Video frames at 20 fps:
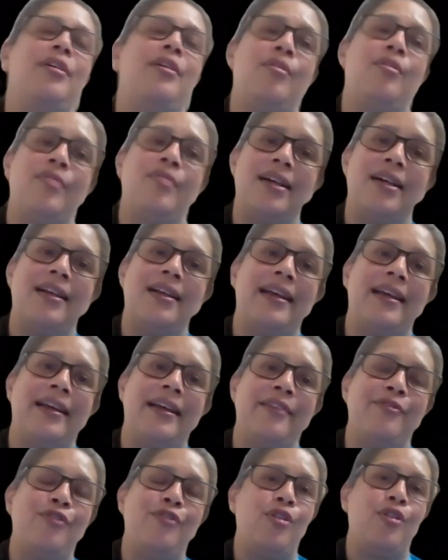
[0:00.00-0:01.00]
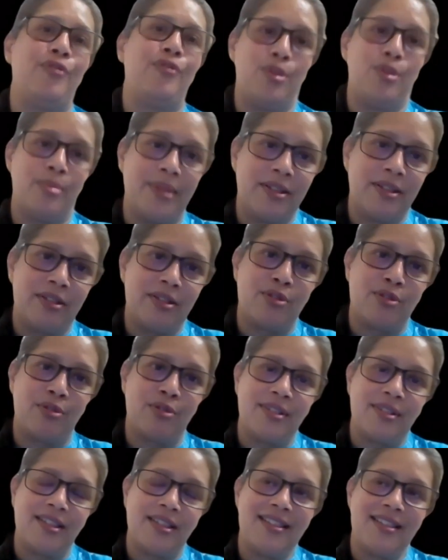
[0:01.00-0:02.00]
a work life of human
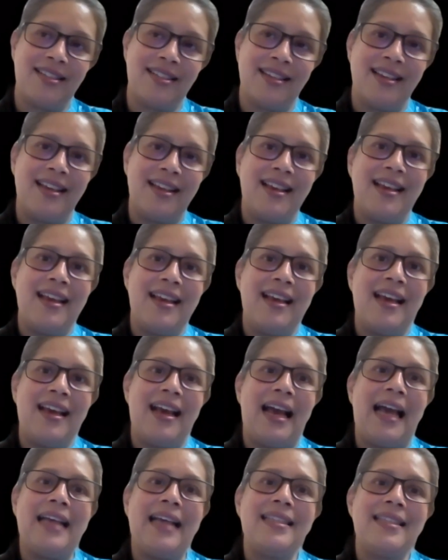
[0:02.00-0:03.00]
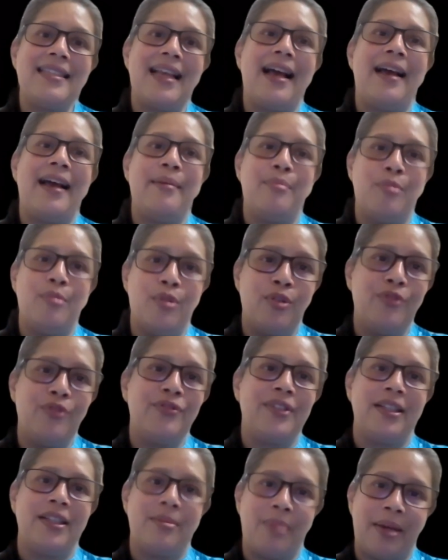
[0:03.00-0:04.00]
resources. As I
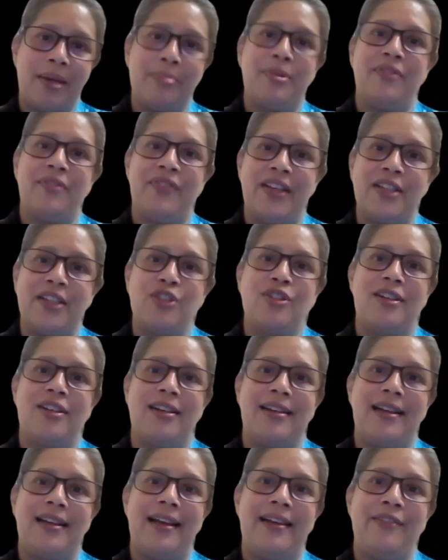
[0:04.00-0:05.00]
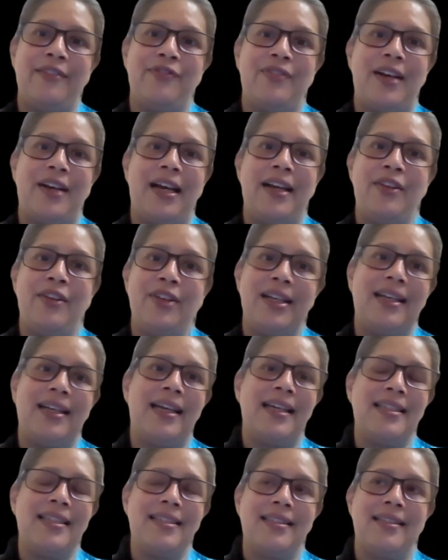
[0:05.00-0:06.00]
moved in my professional life, I
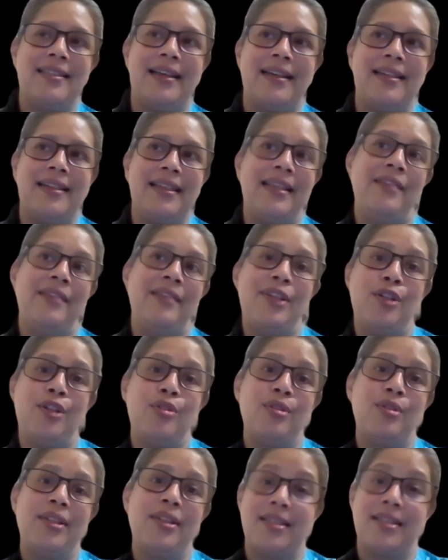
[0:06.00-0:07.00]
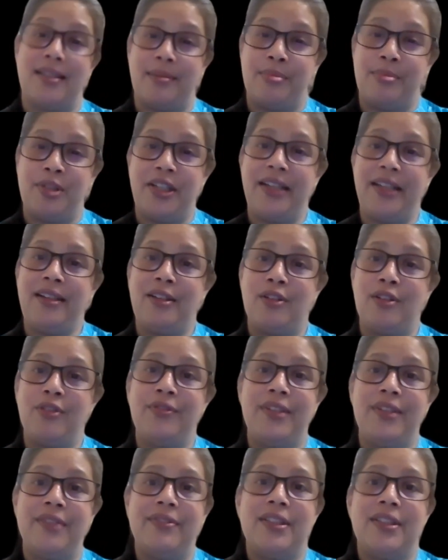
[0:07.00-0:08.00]
realized that even though the subject
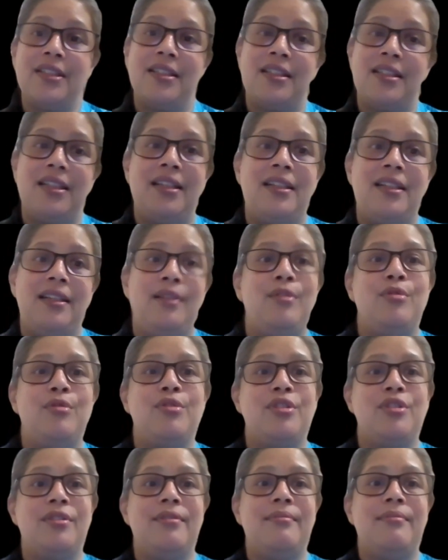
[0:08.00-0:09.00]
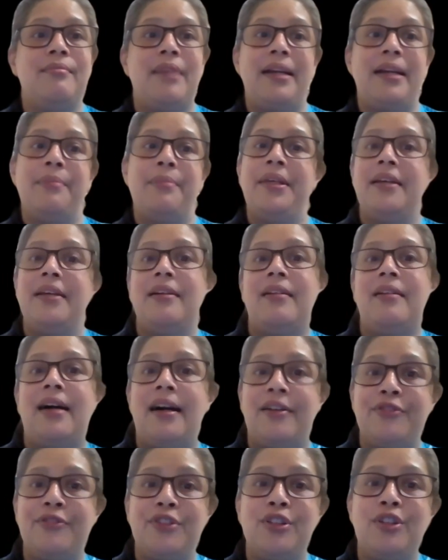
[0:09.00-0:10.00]
of diversity and inclusion might be an
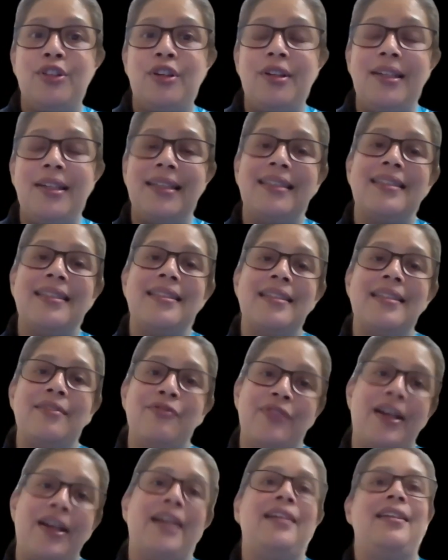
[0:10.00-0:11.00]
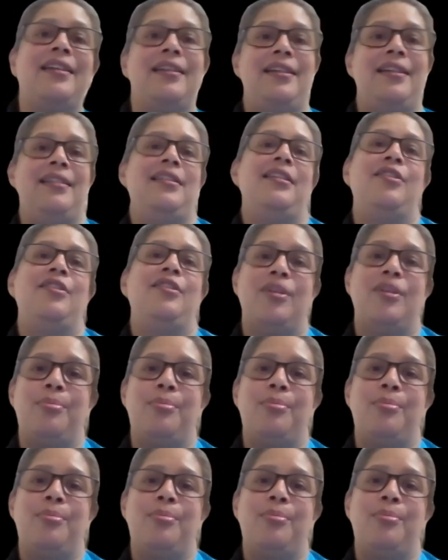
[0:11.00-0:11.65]
afterthought, it is in fact an integral